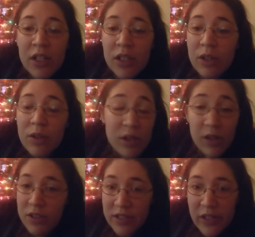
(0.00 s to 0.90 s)
You
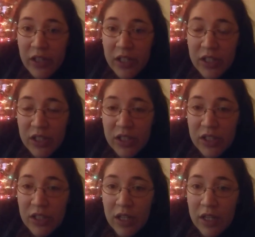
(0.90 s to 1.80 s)
still can
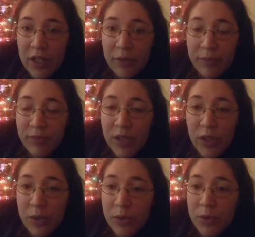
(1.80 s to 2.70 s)

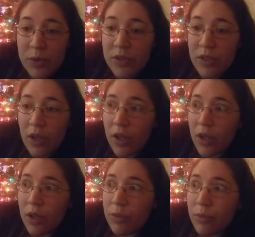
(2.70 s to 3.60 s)
use
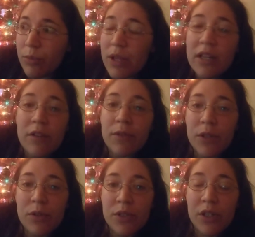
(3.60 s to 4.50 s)
a
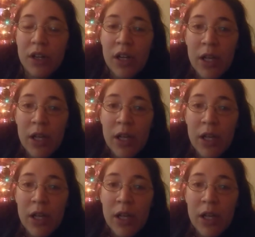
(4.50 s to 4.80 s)
rediffuser,